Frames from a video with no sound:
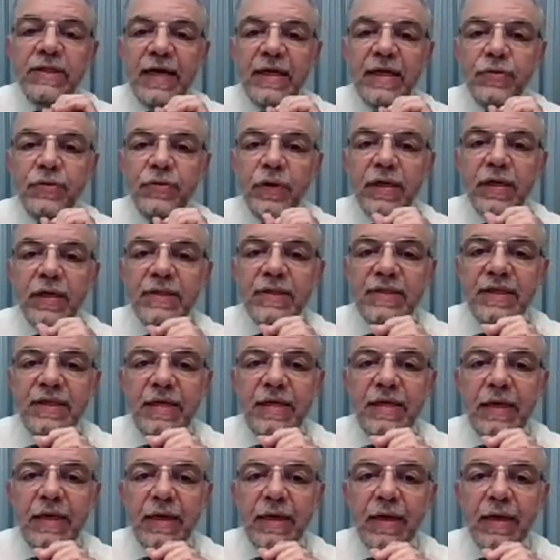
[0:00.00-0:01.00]
As you can see
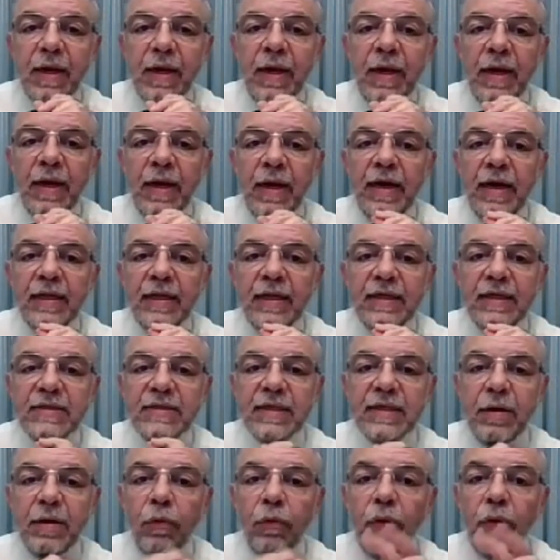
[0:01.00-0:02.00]
here, it is
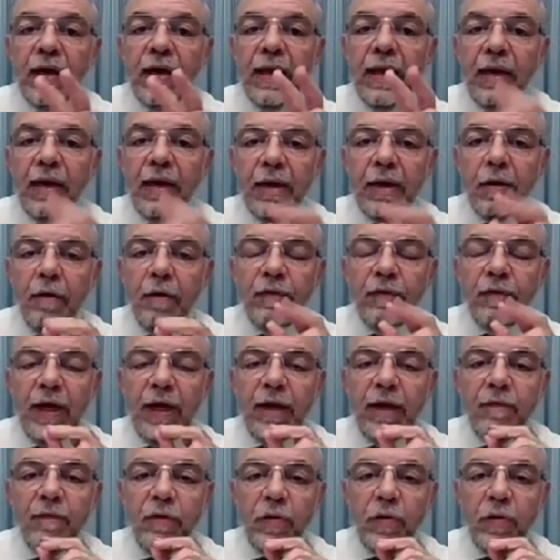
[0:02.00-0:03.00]
a wiggling of the
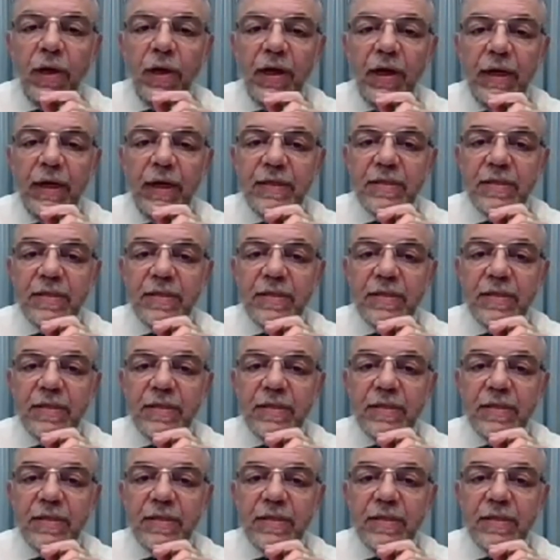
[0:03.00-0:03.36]
alveoli.